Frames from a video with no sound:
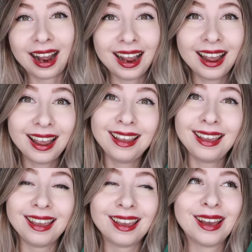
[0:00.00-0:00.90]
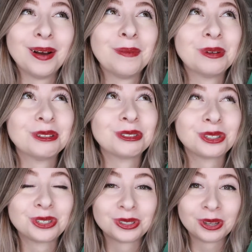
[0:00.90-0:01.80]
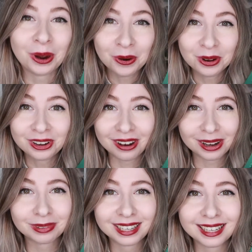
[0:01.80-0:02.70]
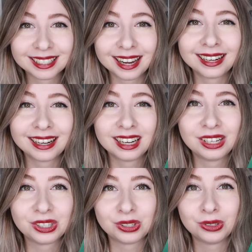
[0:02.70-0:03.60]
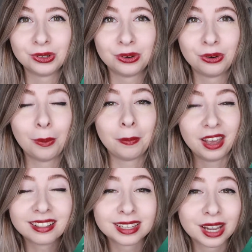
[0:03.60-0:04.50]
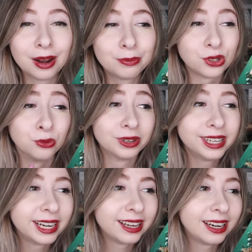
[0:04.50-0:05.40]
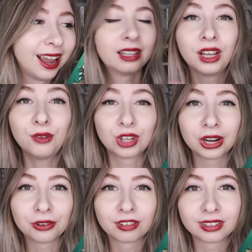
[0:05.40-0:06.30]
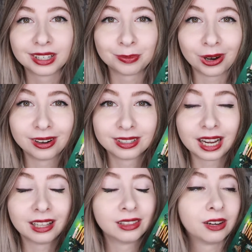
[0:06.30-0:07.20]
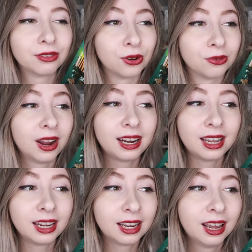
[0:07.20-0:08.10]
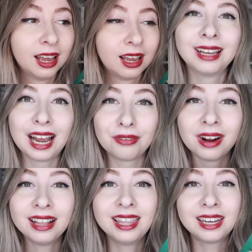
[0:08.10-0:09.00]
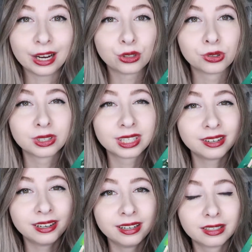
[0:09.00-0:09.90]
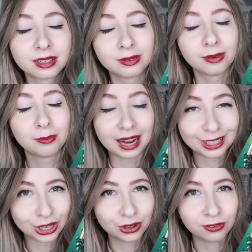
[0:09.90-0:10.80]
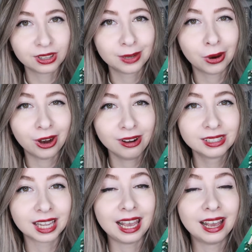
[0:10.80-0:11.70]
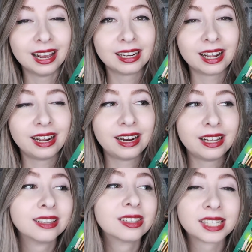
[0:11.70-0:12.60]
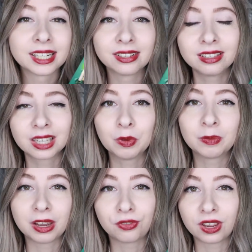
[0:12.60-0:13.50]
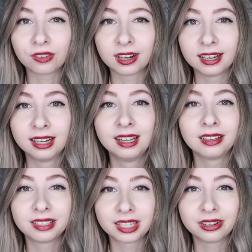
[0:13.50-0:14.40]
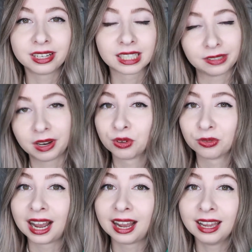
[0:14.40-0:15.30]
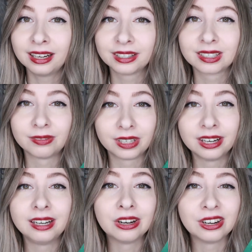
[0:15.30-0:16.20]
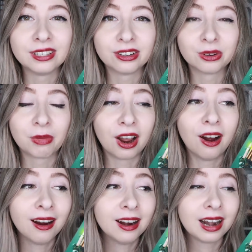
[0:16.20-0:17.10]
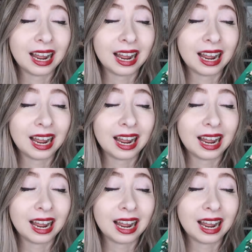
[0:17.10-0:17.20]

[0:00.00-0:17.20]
I am so incredibly excited to pick this up, to read it. I love Jennifer Lynn Barnes. I love her writing. I read The Natural series by Jennifer Lynn Barnes, and it is still some of my favorite series that I've ever read. It's very near and dear to my heart.